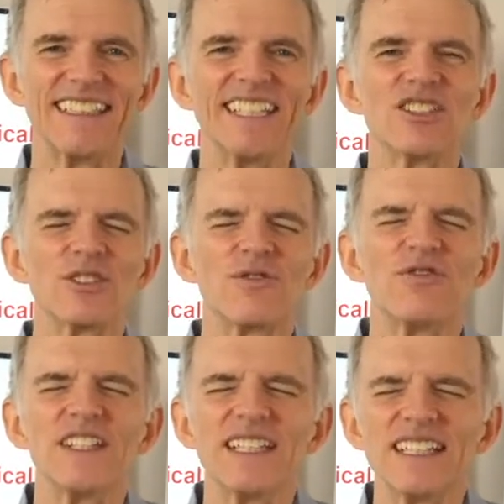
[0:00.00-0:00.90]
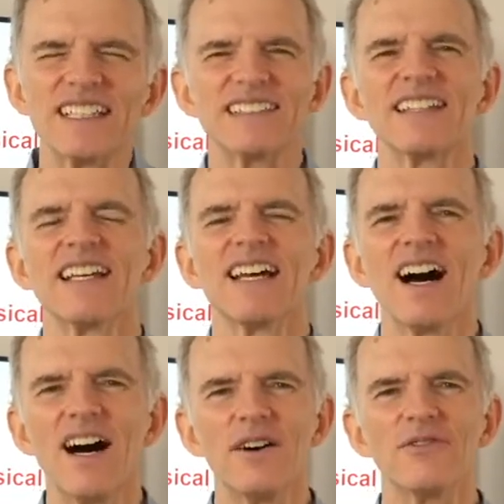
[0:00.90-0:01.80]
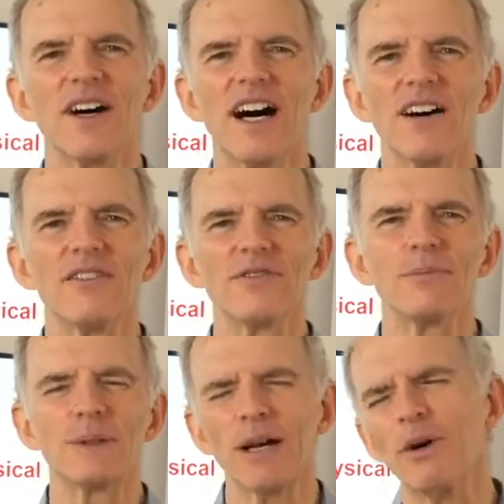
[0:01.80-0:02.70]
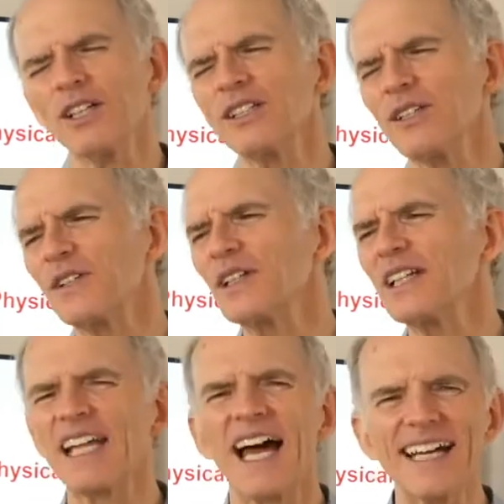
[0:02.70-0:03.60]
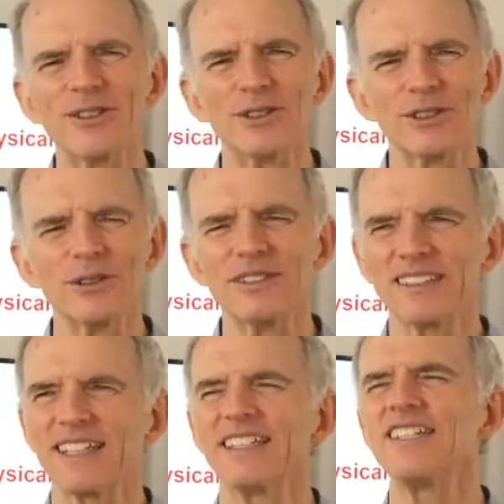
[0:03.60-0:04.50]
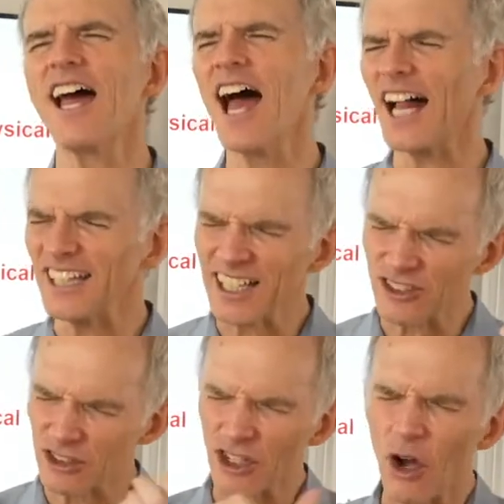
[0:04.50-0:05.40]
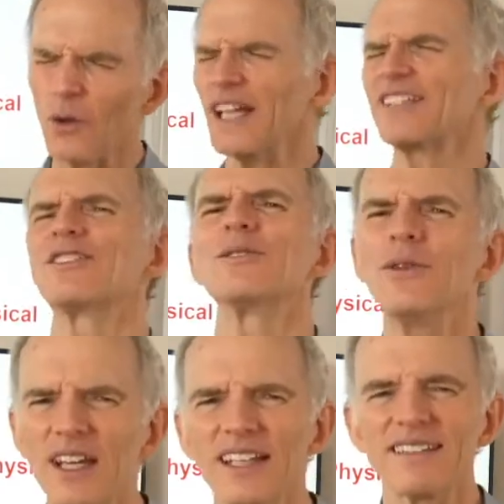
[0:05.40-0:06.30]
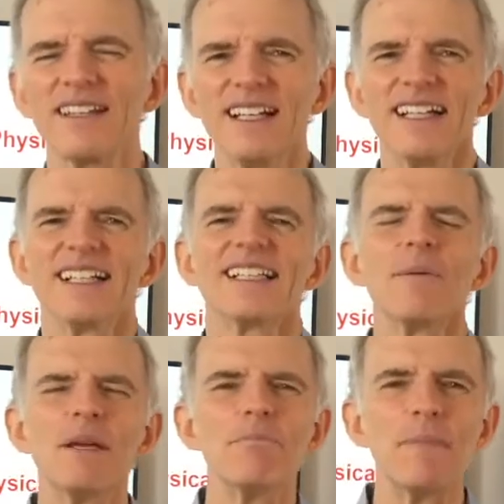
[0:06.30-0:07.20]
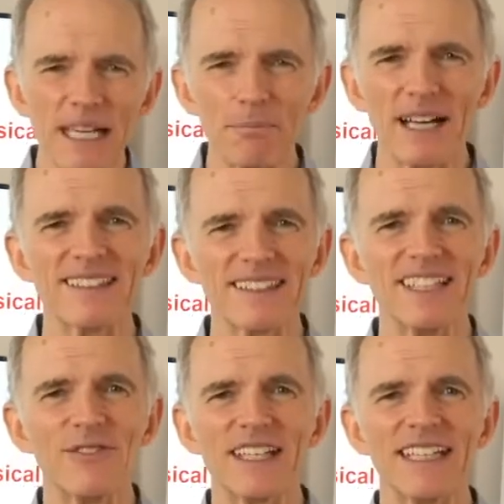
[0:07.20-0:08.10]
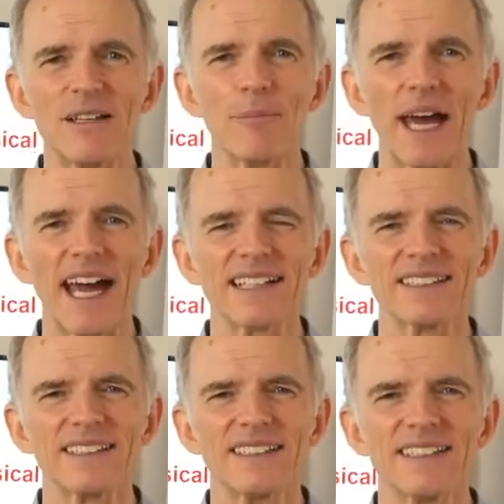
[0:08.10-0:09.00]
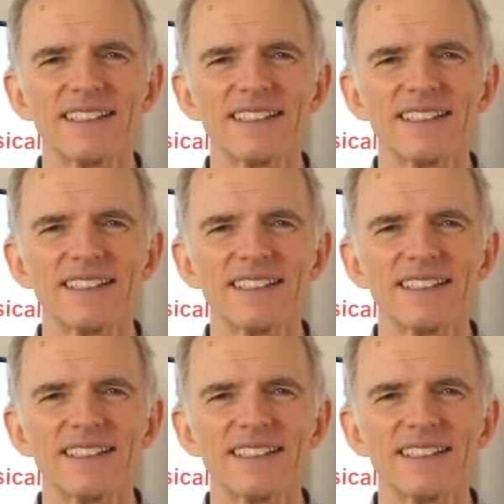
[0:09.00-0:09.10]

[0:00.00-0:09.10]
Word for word: These are feelings of, of, but I want you to feel lighter too. It's like, yeah, let's go, let's do this. Let me make my significant impact.